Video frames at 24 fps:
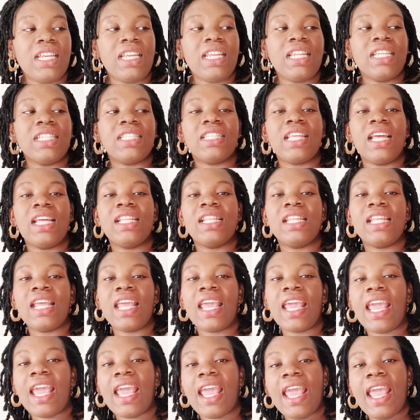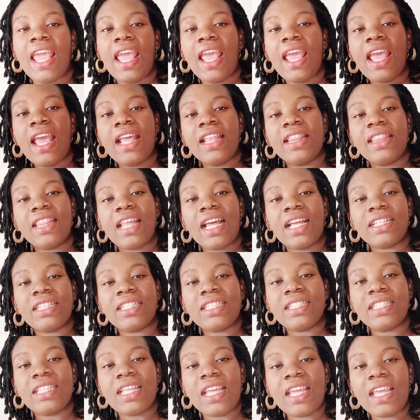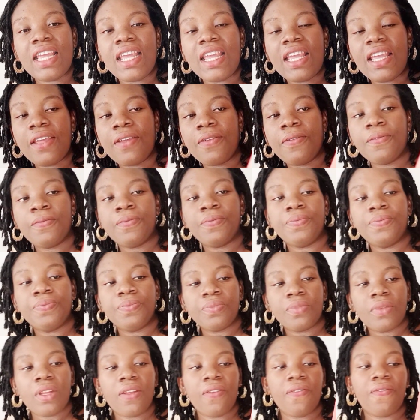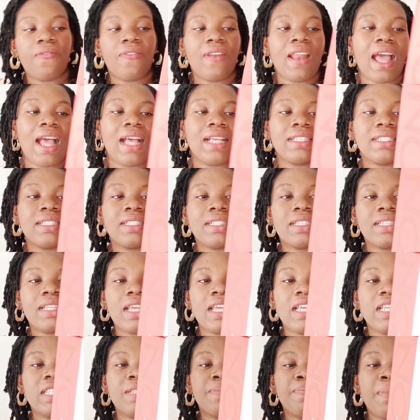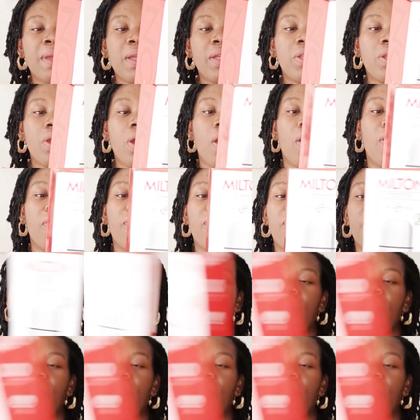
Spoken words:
listed here that the flask is made of.